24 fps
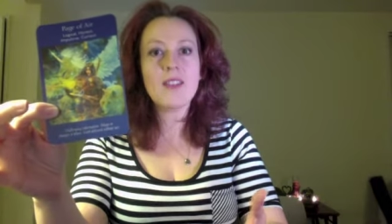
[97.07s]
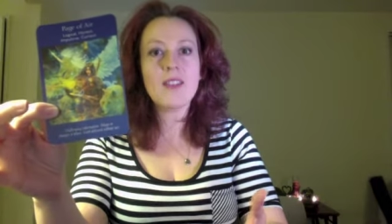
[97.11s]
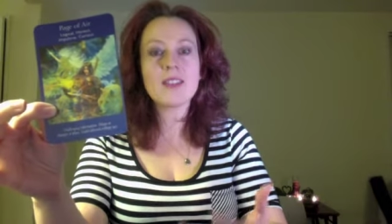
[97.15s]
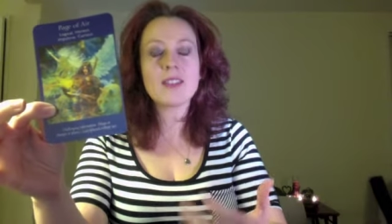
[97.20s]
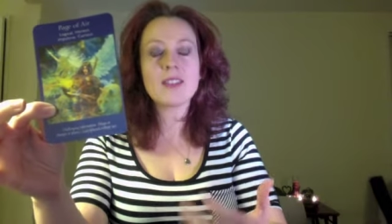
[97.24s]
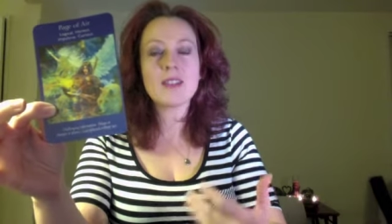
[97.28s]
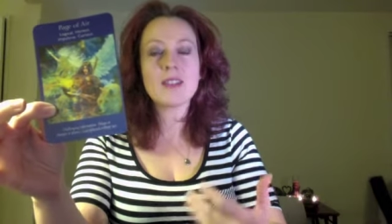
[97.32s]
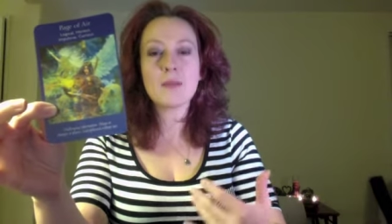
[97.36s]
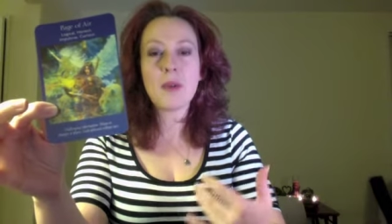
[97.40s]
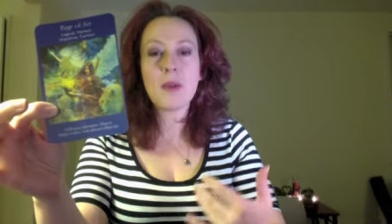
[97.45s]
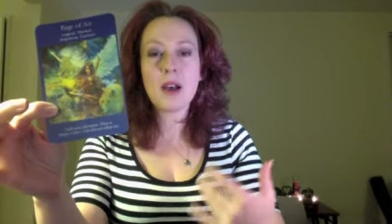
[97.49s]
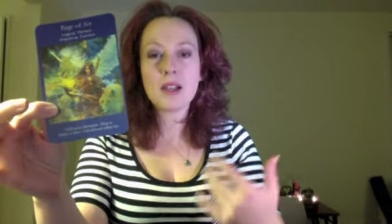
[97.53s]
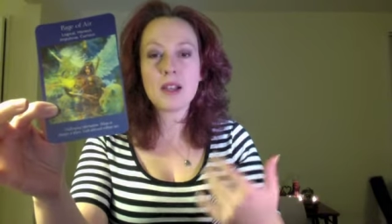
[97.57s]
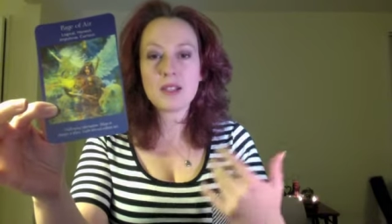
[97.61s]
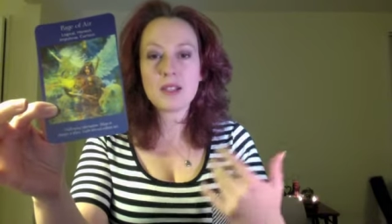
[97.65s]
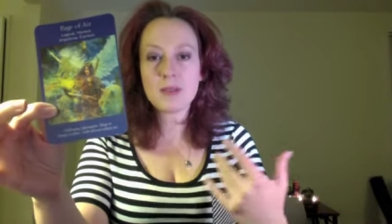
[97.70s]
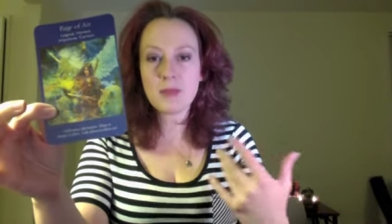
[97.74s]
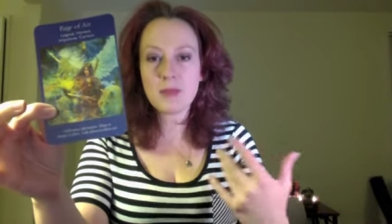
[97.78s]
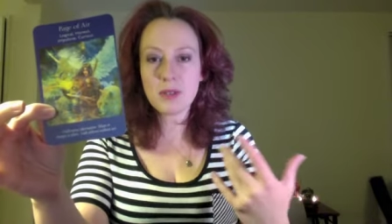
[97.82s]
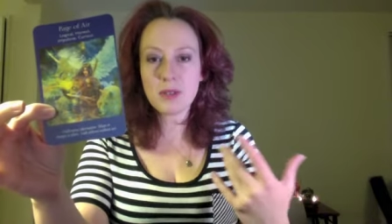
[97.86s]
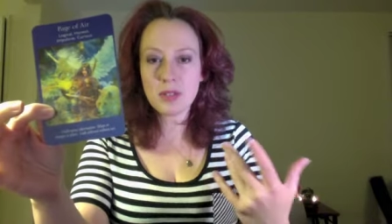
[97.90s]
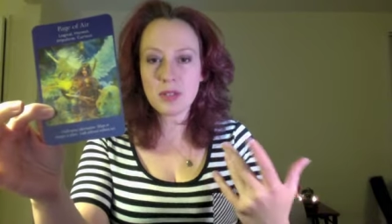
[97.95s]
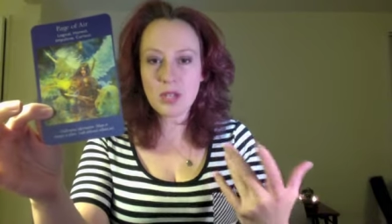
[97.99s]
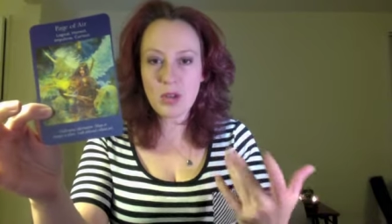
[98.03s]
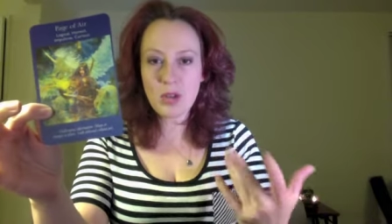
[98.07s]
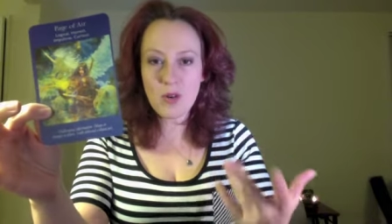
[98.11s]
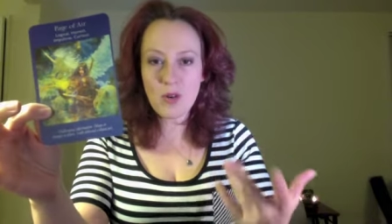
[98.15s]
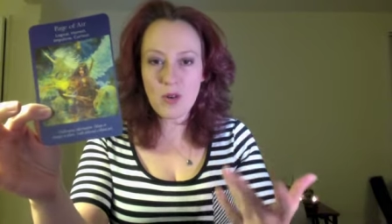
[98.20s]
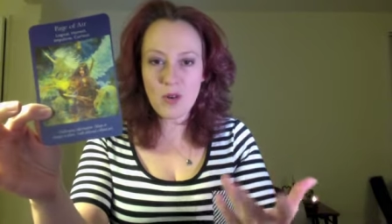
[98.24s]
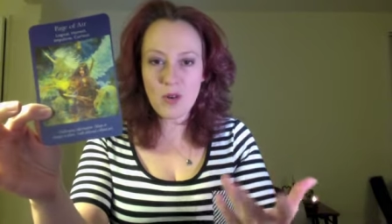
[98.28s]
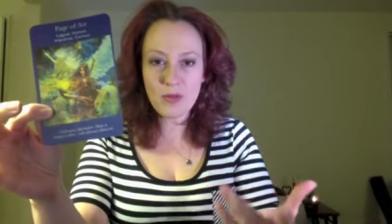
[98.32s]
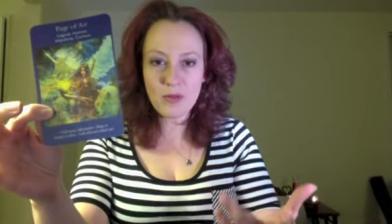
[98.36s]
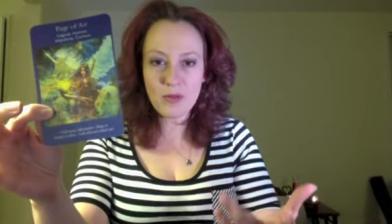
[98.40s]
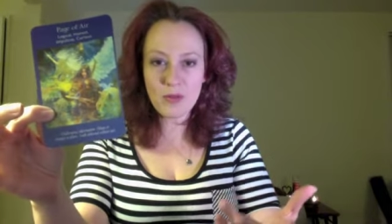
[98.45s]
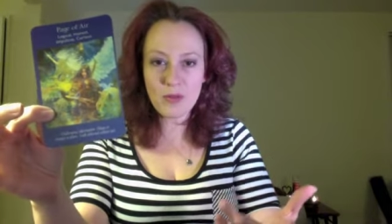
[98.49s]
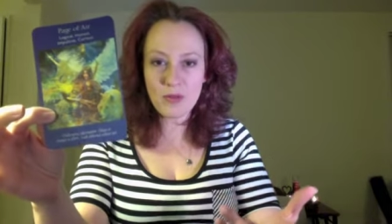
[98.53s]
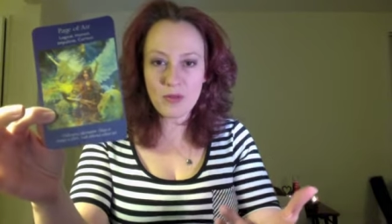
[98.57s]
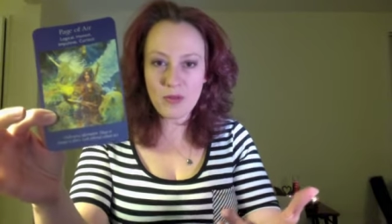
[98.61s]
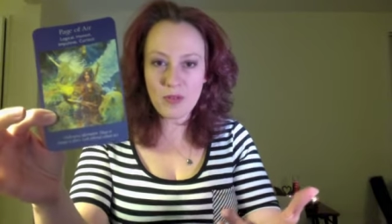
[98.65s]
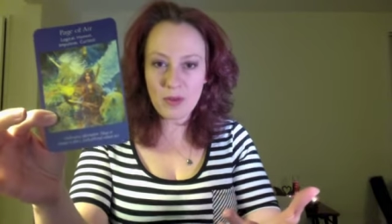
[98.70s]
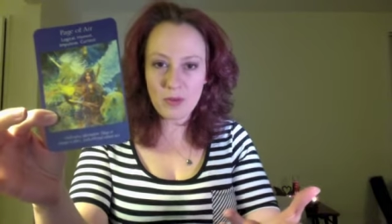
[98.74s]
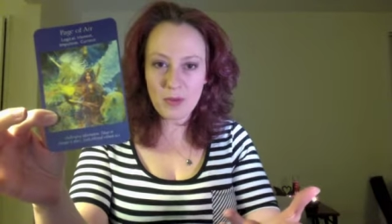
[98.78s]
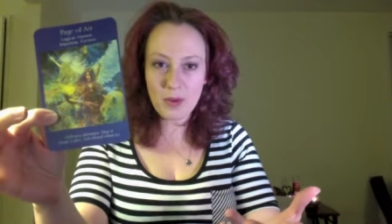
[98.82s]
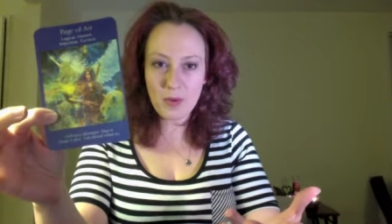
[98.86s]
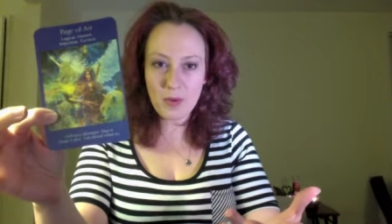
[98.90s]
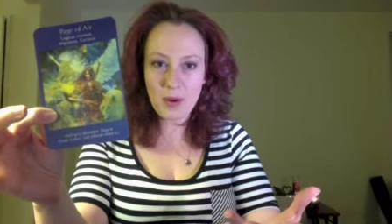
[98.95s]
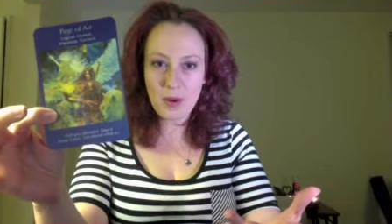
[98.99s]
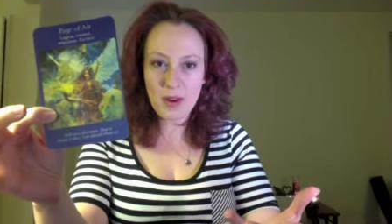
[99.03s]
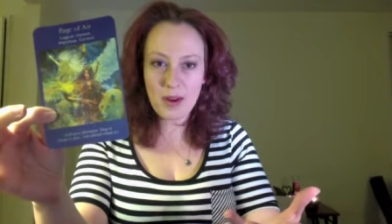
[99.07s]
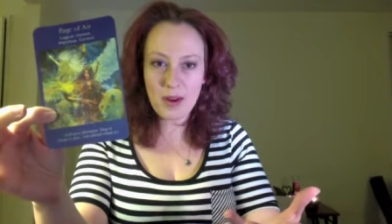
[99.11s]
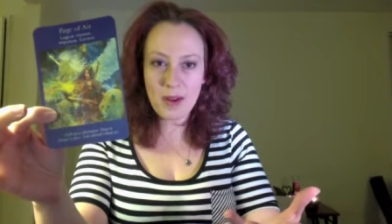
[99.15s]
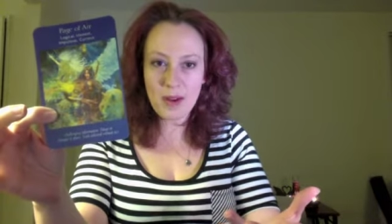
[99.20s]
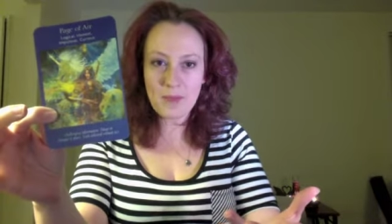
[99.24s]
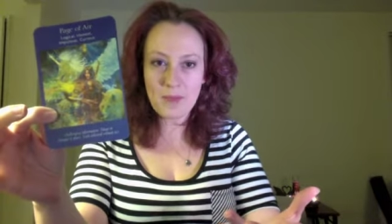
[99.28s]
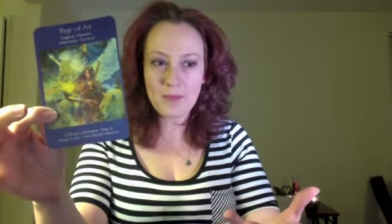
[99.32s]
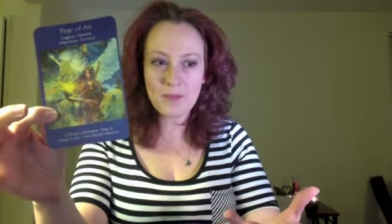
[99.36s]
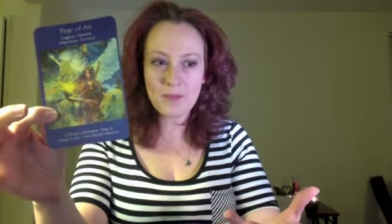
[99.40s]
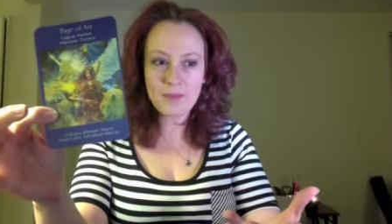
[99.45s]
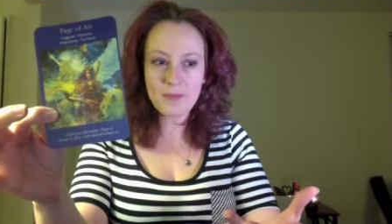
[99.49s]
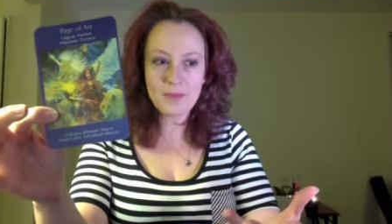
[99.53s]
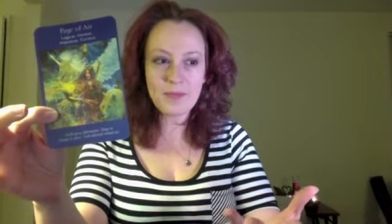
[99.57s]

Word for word: And this is a possibility all through February.